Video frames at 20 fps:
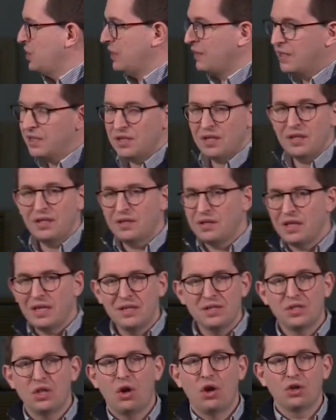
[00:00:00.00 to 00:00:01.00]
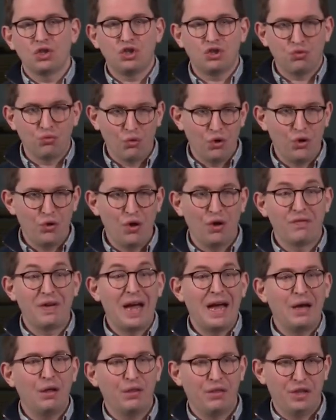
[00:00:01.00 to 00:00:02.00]
And these are the things that are true of a
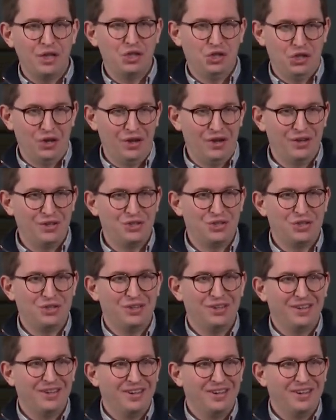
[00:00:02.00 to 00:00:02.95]
healthy church